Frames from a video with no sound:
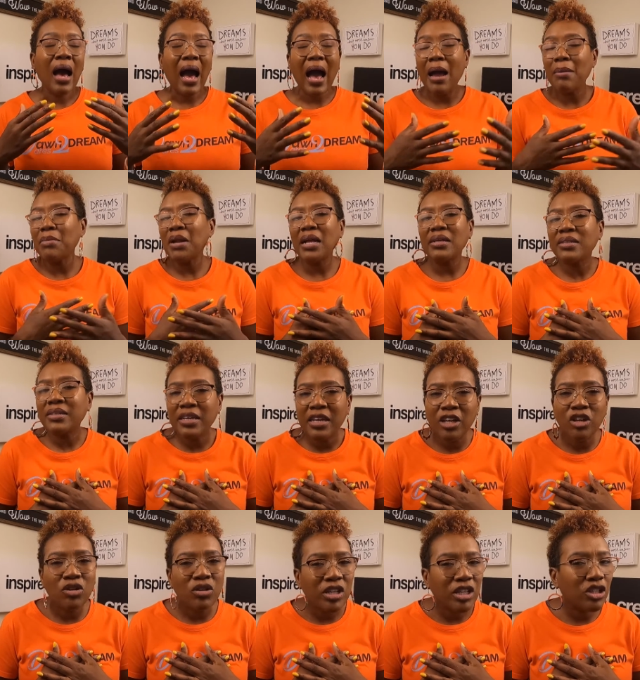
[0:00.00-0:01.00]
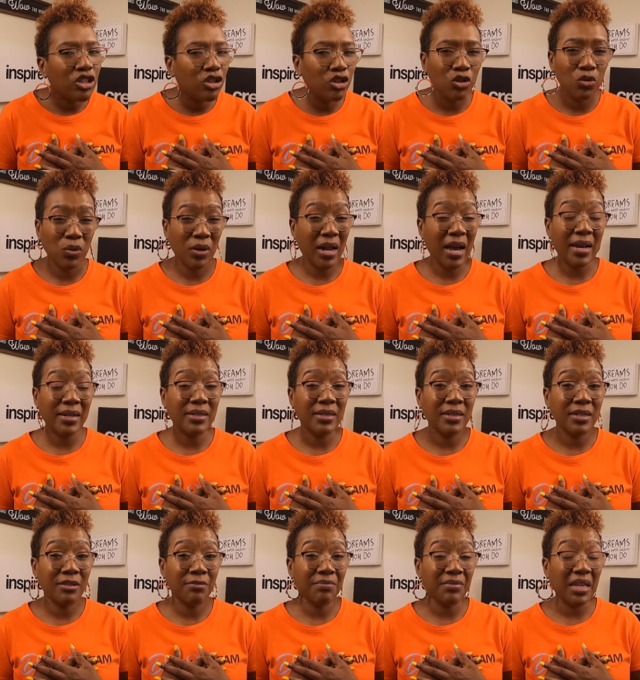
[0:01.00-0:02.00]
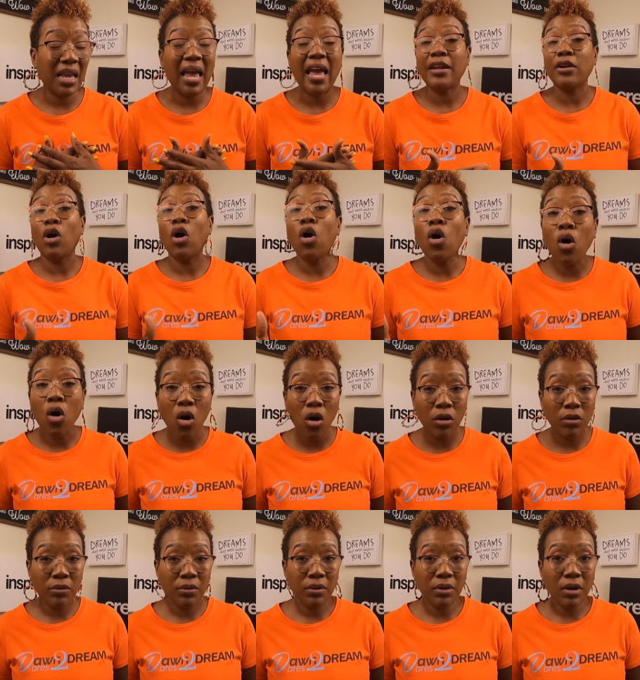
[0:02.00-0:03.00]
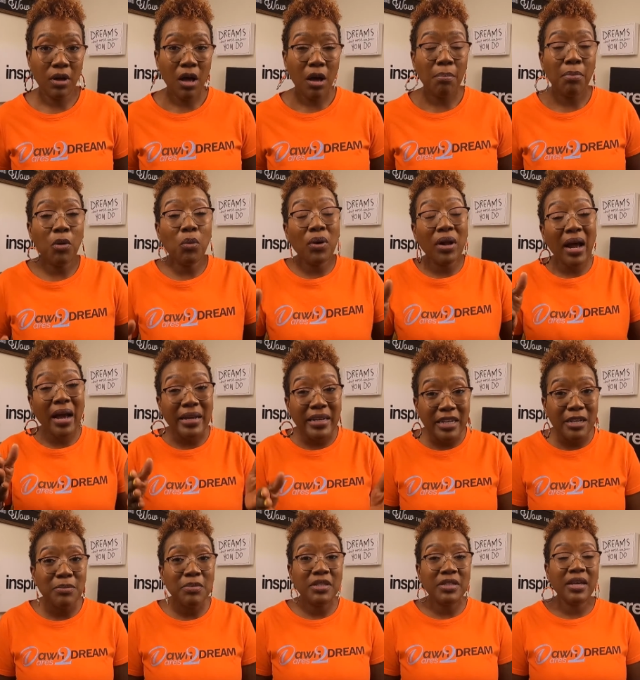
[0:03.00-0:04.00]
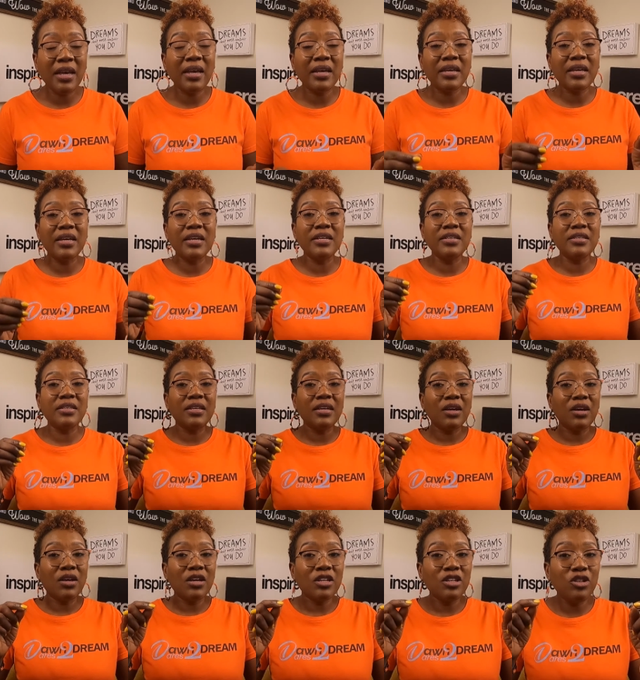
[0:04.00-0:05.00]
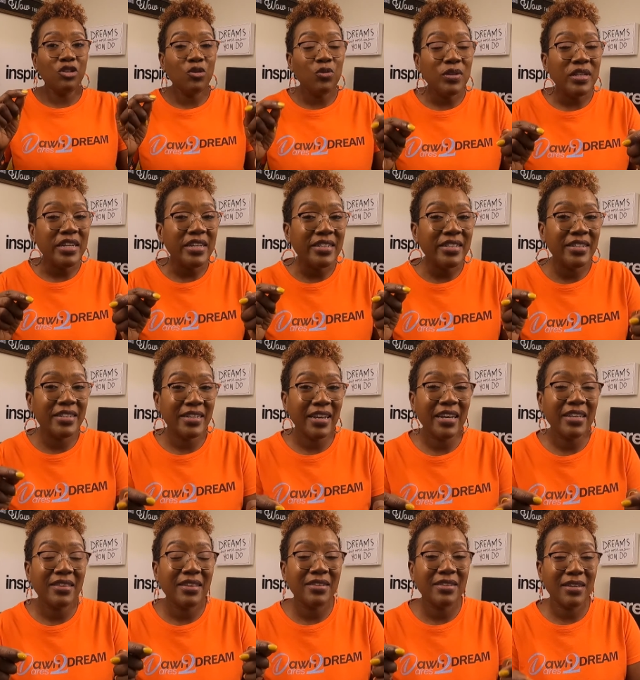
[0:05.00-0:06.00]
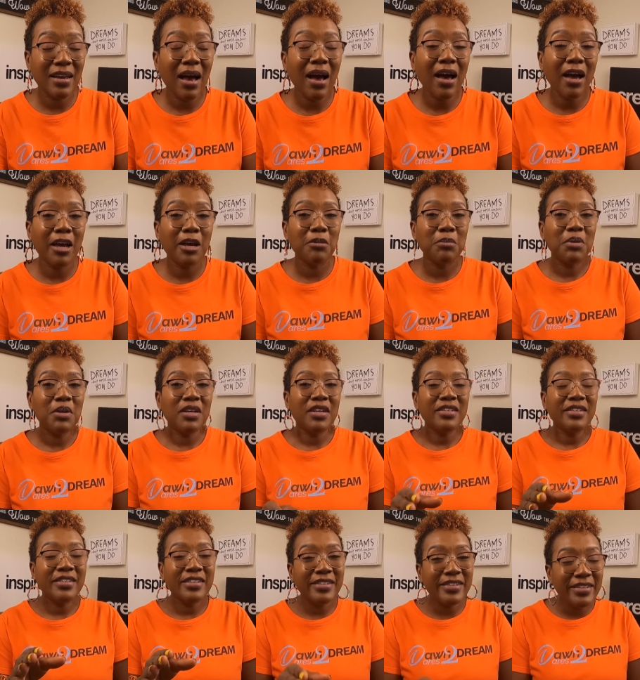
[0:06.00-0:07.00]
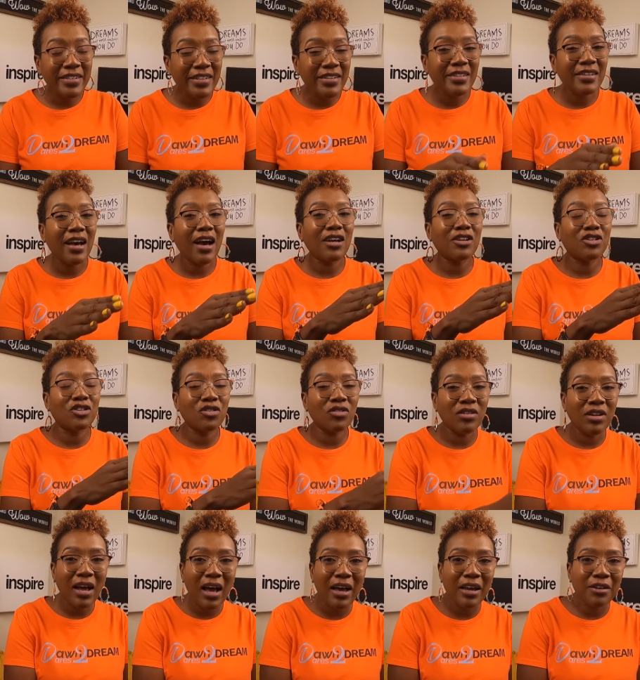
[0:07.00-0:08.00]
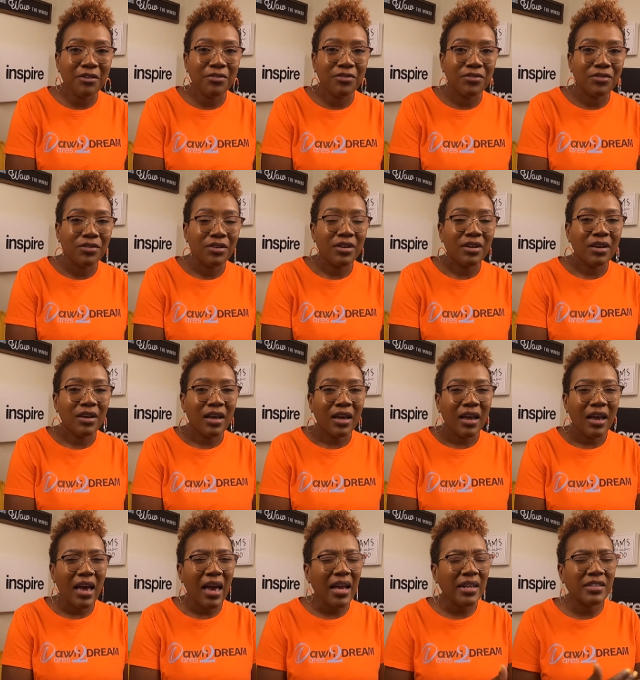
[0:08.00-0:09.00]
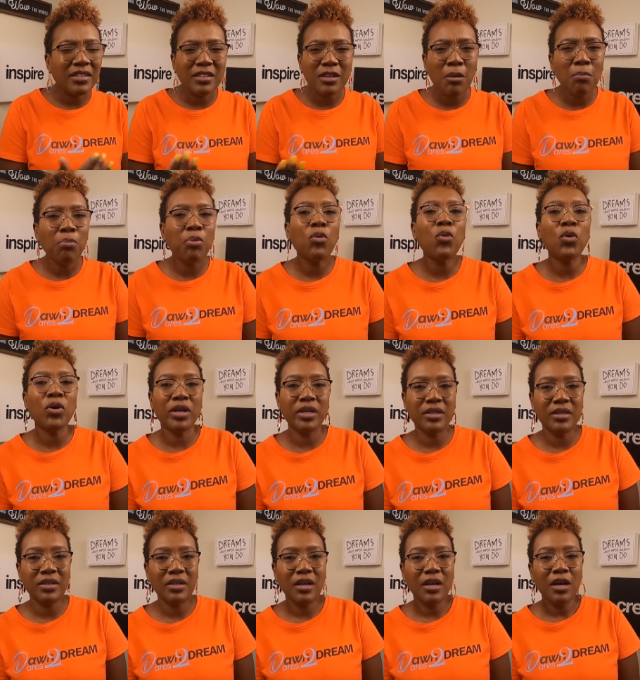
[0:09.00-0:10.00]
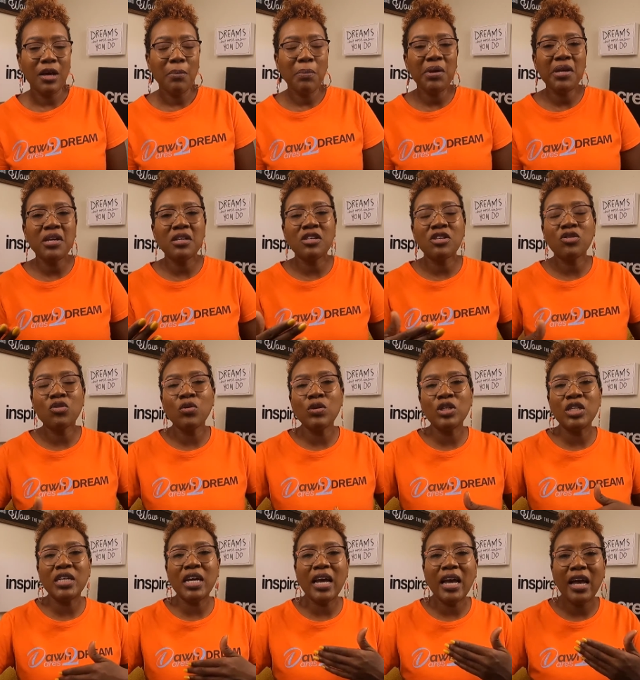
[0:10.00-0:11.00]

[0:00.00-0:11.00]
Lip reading: I'm not saying you need to do what I did at all, but what I am saying is you need to take the time to detox your life at some point, because it's going to